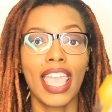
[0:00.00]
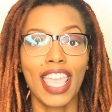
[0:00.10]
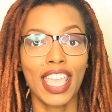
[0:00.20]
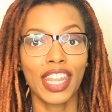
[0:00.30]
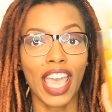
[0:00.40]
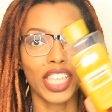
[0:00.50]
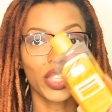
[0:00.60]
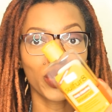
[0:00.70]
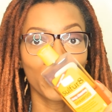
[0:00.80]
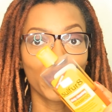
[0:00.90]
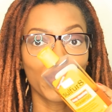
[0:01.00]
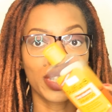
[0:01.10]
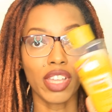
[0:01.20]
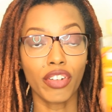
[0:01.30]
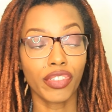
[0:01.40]
and I
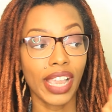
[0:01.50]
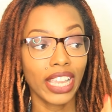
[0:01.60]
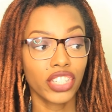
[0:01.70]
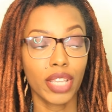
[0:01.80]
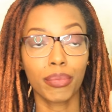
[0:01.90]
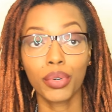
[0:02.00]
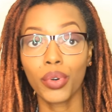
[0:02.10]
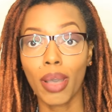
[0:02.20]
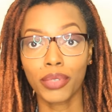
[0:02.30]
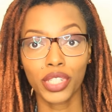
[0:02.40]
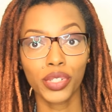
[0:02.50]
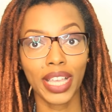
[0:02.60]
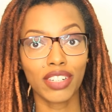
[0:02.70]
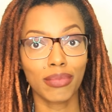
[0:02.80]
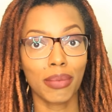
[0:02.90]
use sulfur 8 shampoo I'm sure you
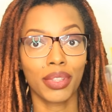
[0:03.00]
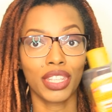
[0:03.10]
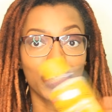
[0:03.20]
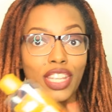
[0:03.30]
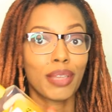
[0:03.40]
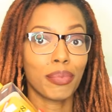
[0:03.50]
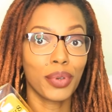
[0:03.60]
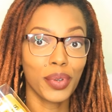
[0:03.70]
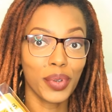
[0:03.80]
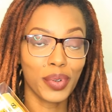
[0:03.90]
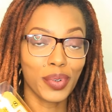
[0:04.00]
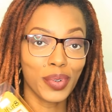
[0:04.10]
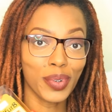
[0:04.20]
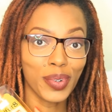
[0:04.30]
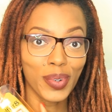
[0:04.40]
guys remember this
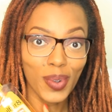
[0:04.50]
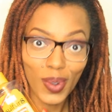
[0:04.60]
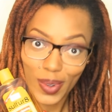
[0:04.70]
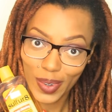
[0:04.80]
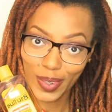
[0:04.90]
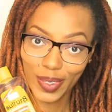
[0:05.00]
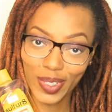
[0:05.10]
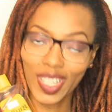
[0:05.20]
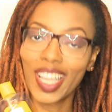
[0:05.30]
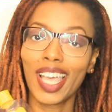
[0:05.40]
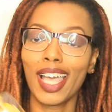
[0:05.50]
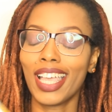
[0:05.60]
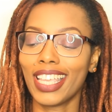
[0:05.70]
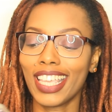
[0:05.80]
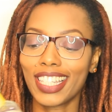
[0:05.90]
shampoo
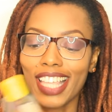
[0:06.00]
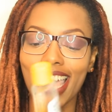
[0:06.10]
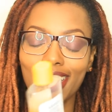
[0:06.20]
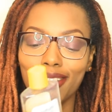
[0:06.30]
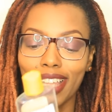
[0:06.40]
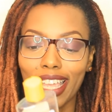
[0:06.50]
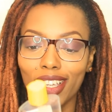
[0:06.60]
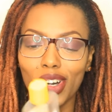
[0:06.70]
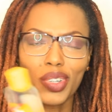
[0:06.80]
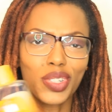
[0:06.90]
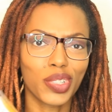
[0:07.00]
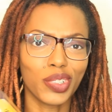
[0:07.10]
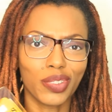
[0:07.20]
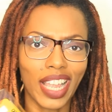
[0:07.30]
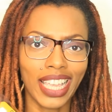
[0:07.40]
it's kind of like old
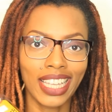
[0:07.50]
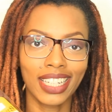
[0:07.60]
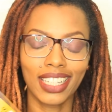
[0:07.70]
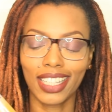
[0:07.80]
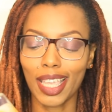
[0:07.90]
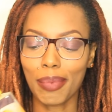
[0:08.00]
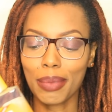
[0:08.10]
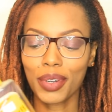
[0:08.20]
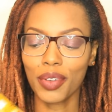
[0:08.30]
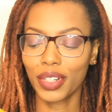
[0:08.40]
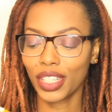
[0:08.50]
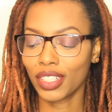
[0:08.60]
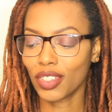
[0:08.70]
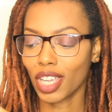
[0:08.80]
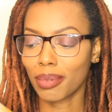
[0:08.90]
school, right? Yeah, people don't
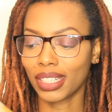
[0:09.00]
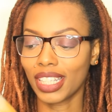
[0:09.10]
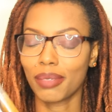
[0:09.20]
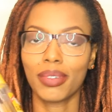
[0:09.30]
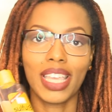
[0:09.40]
really talk about this